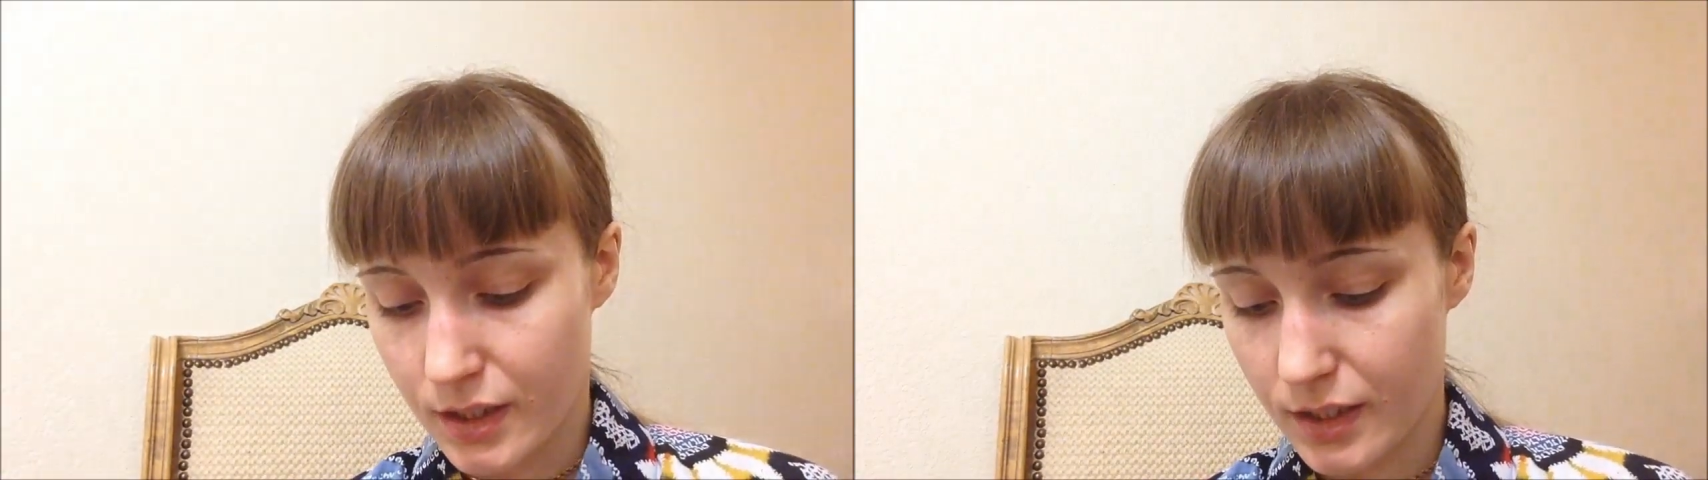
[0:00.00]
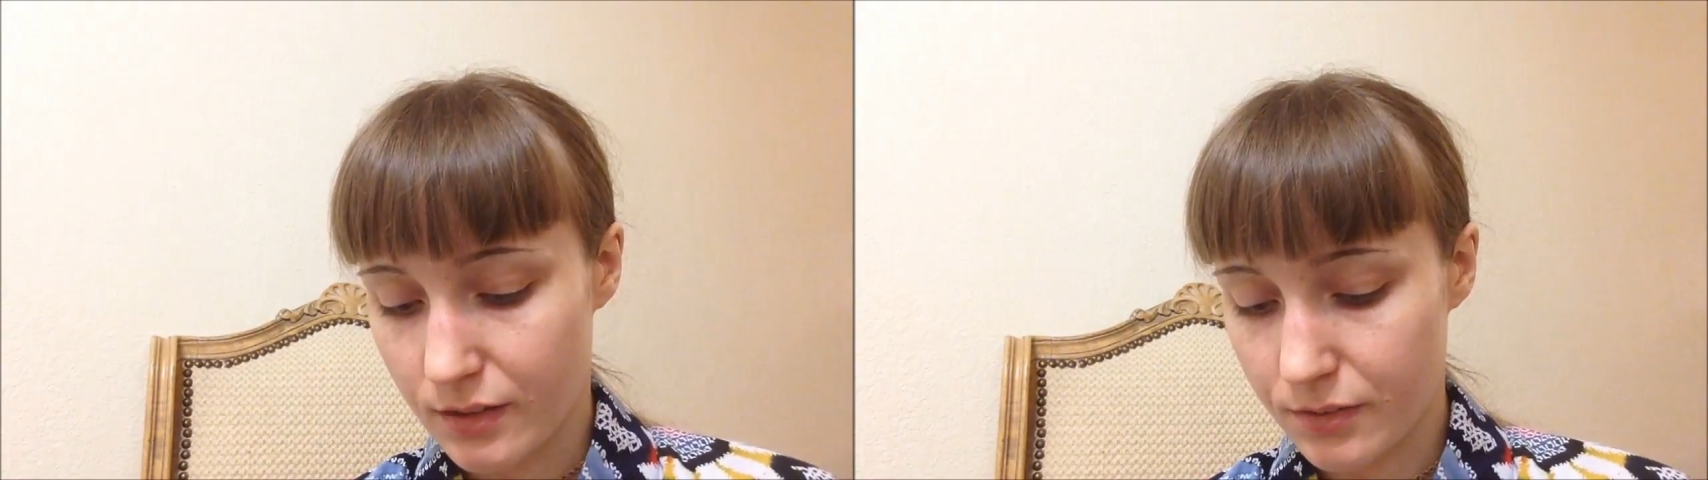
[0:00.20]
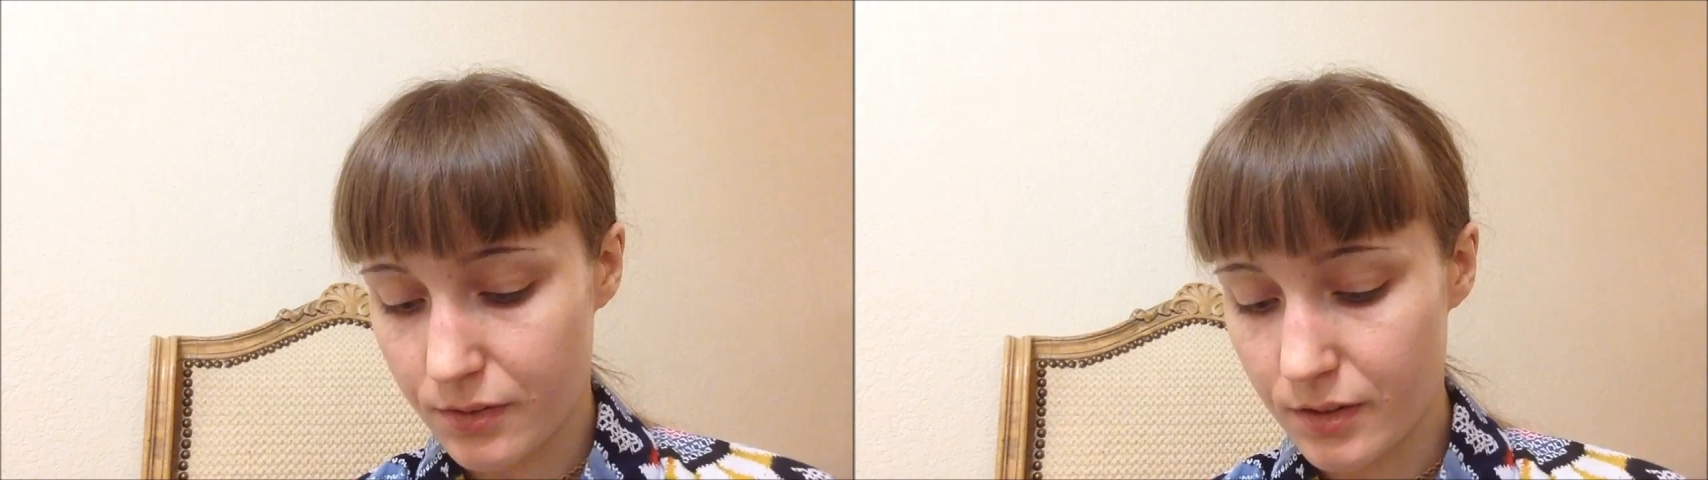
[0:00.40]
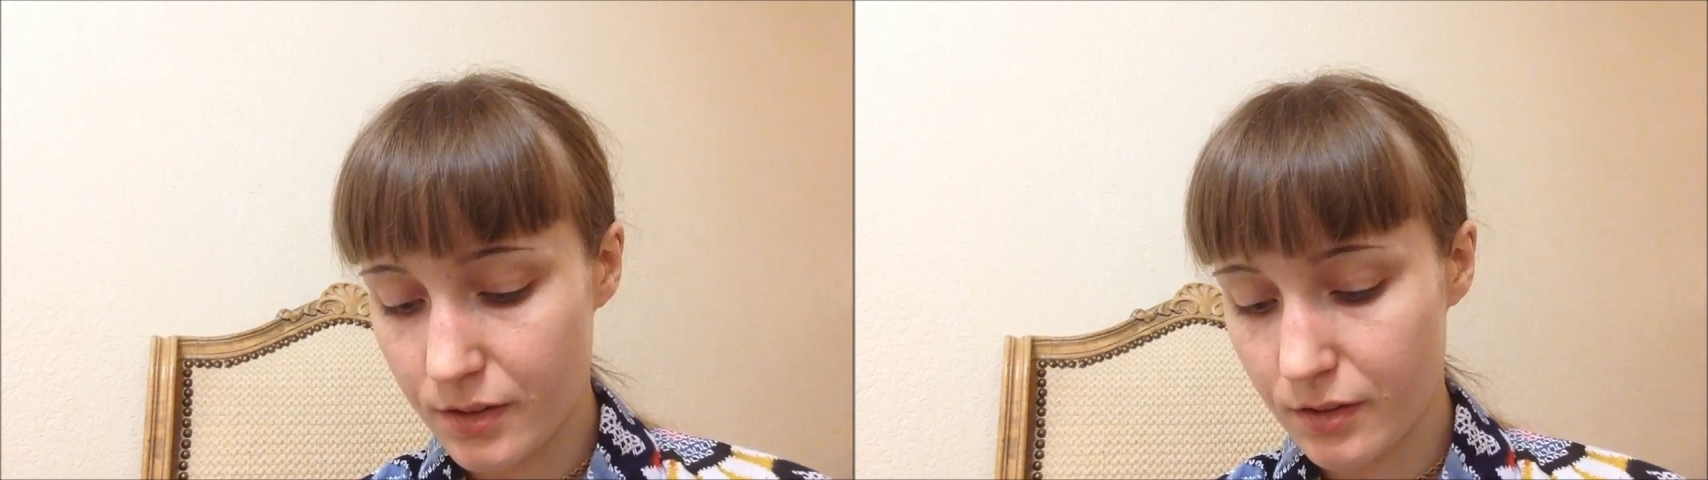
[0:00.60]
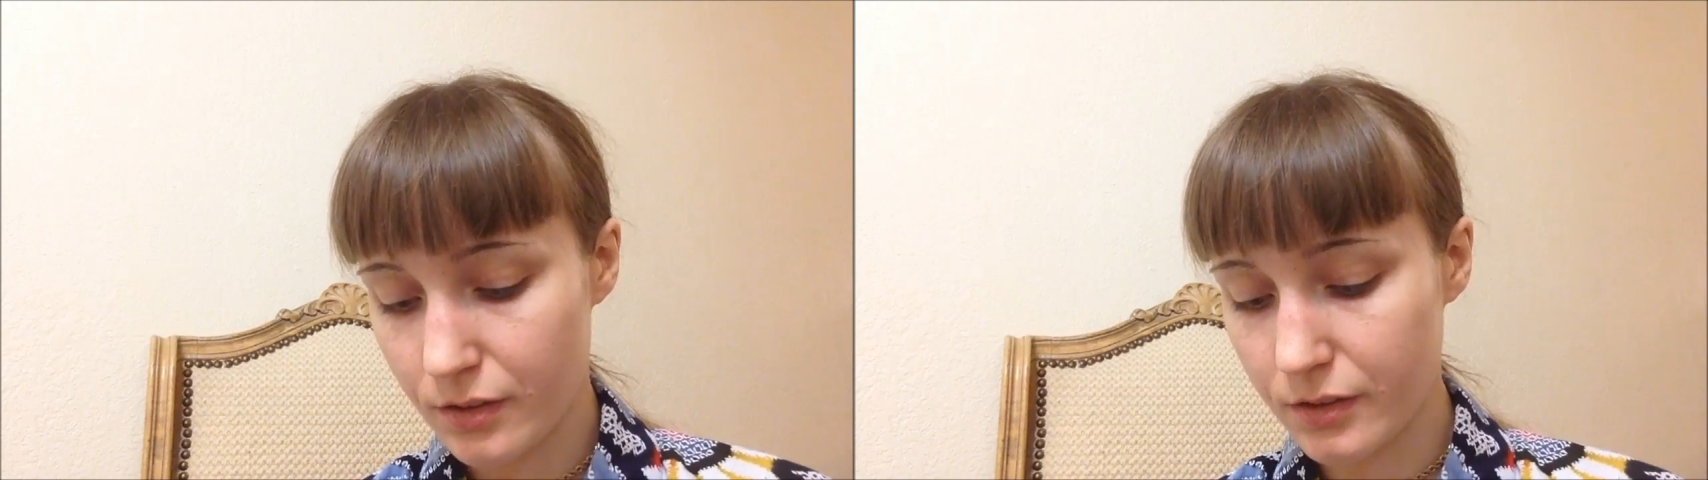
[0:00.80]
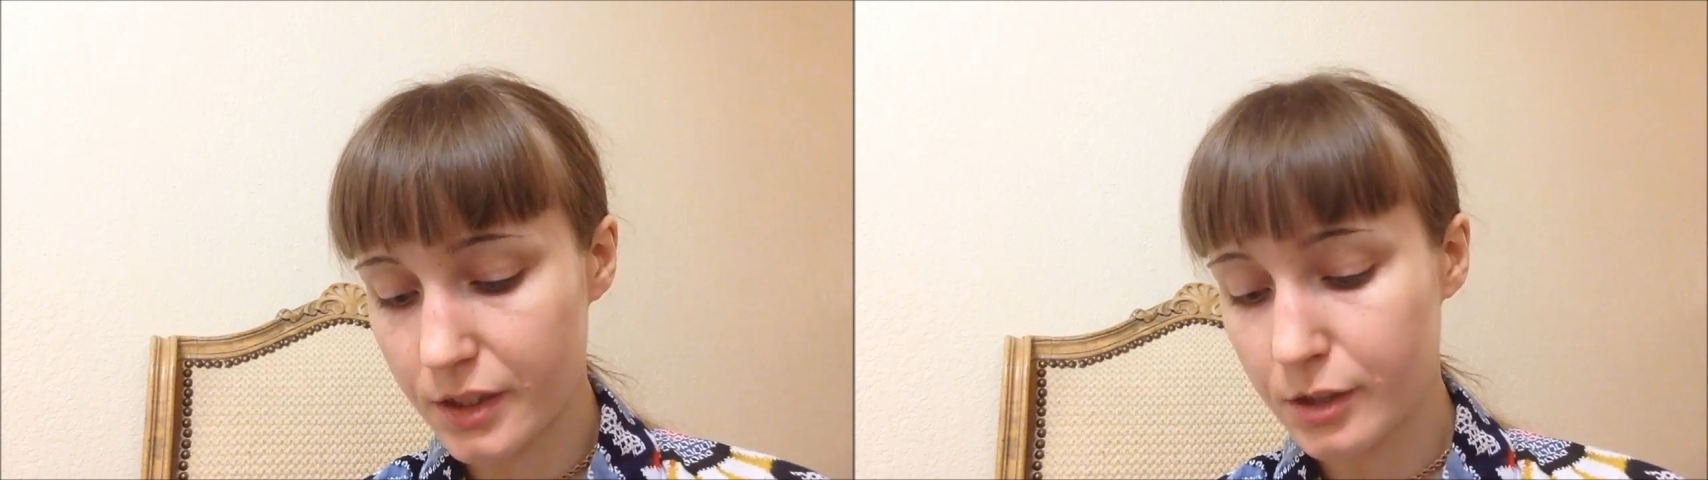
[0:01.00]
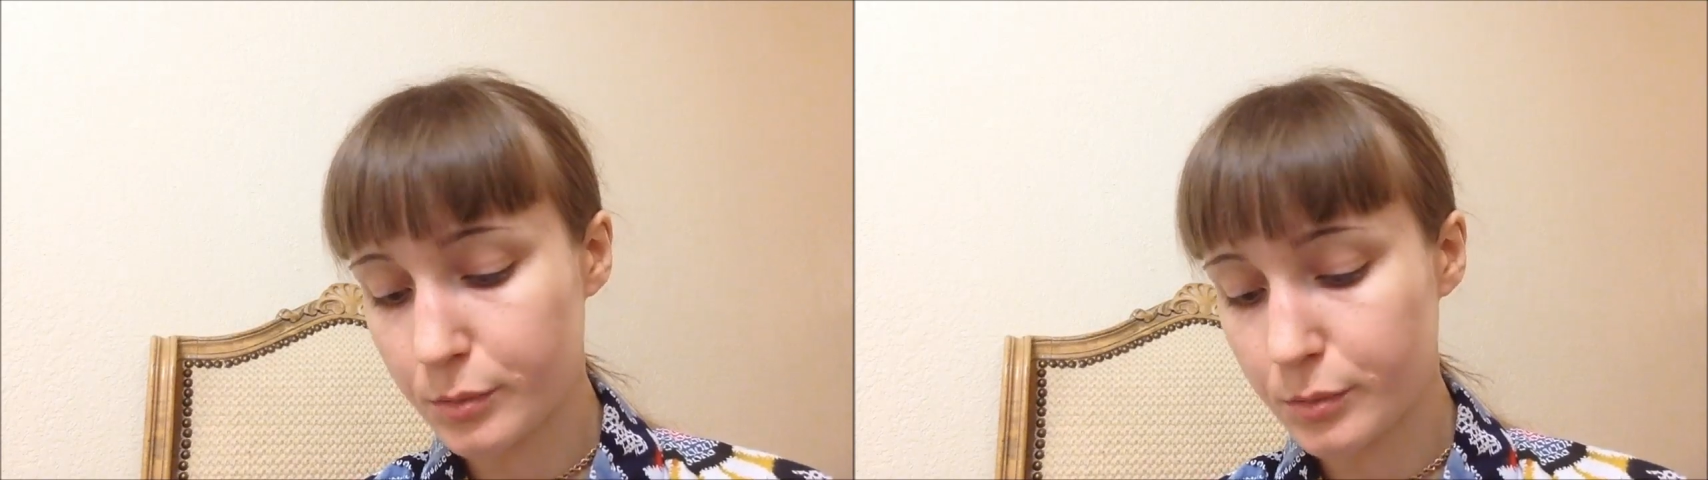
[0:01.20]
if Lolita